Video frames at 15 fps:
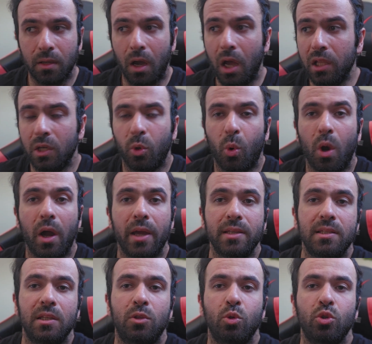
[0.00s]
Otherwise
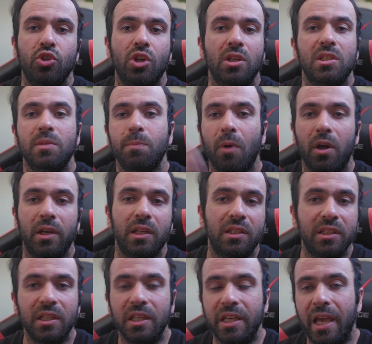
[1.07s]
it will just spawn a
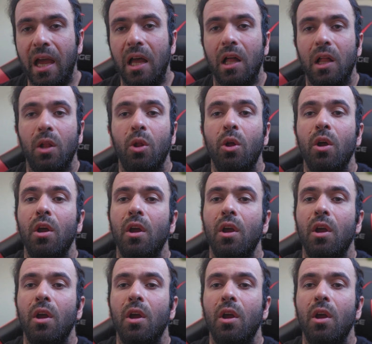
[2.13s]
decal